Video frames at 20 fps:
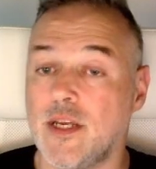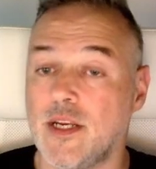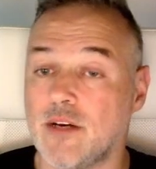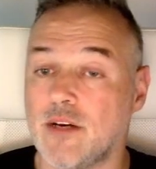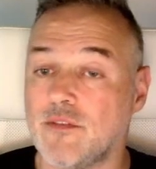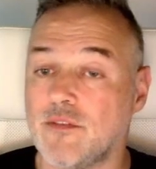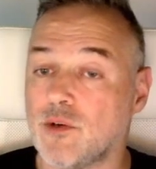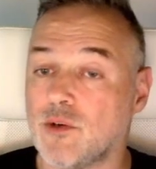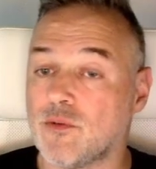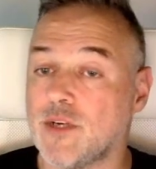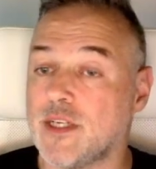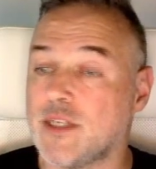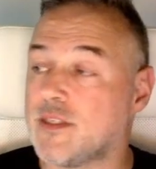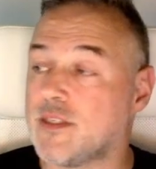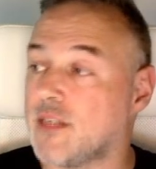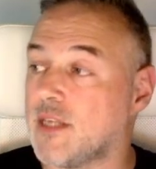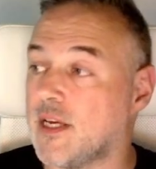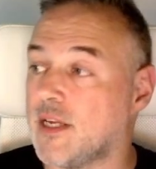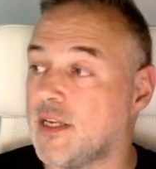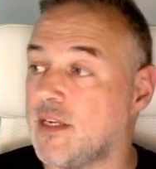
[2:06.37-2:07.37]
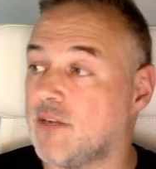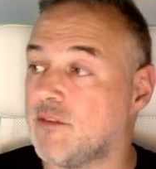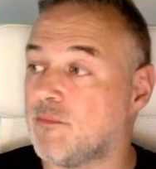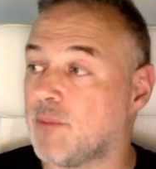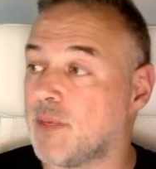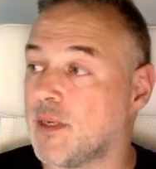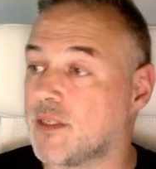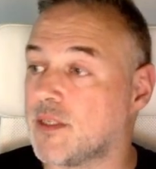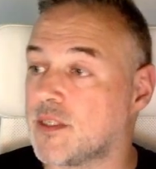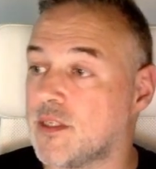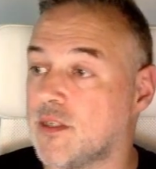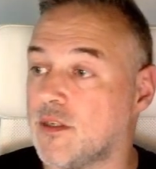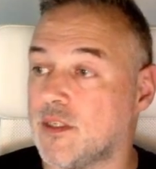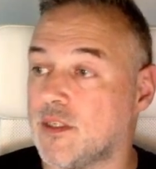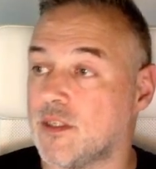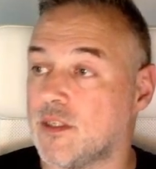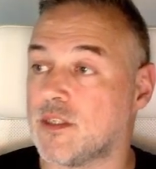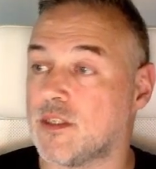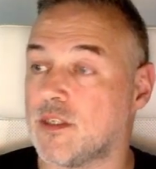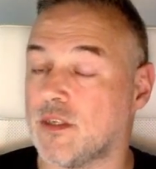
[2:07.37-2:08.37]
Now, I've not read any of Blake
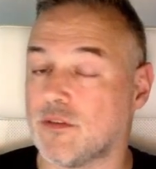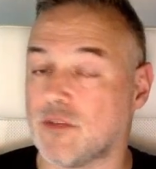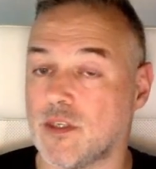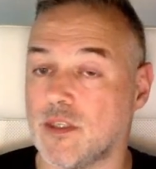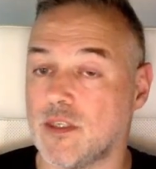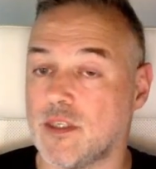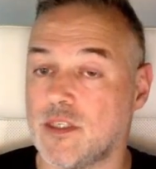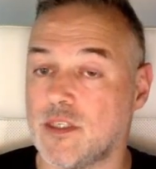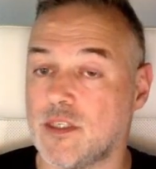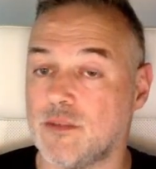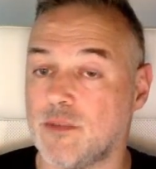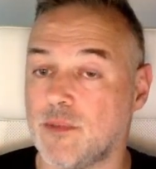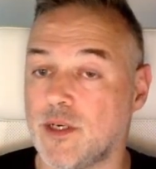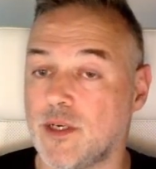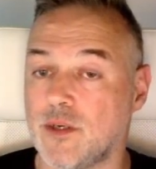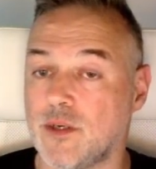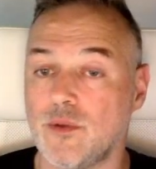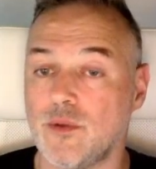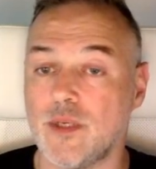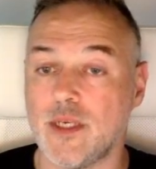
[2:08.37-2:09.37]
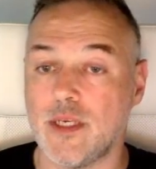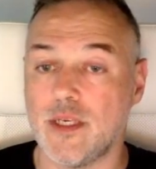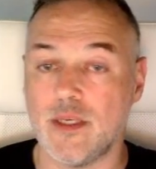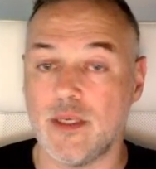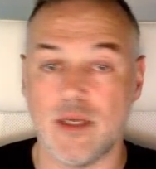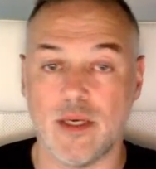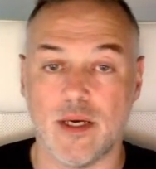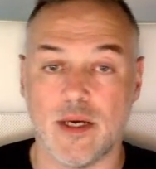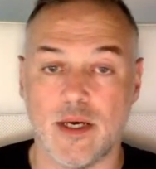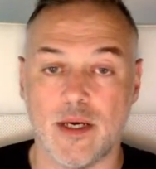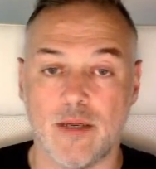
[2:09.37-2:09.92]
Snyder's stuff, so this is my only